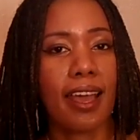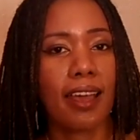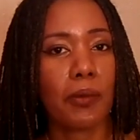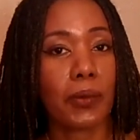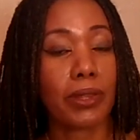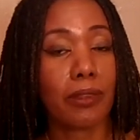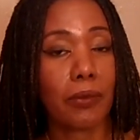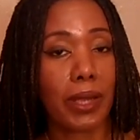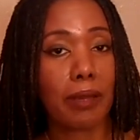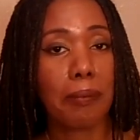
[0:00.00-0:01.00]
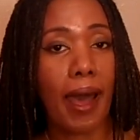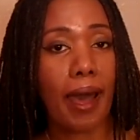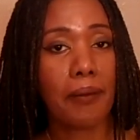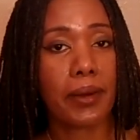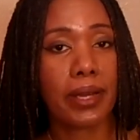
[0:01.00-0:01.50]
with great
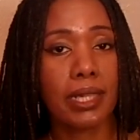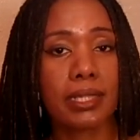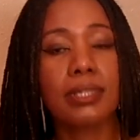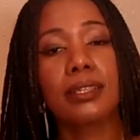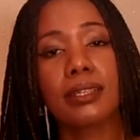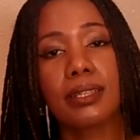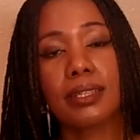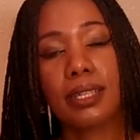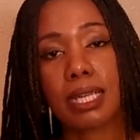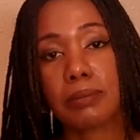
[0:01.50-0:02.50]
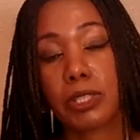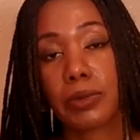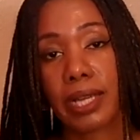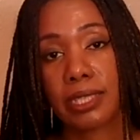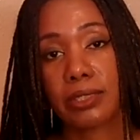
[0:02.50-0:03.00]
power comes
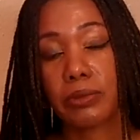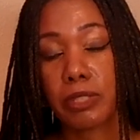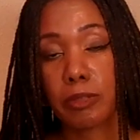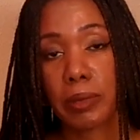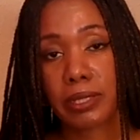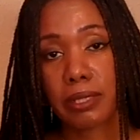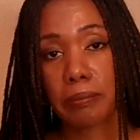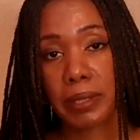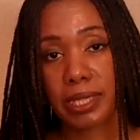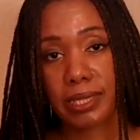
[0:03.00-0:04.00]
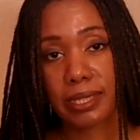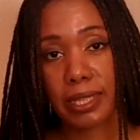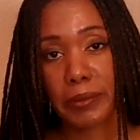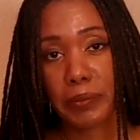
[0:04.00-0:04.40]
great responsibility.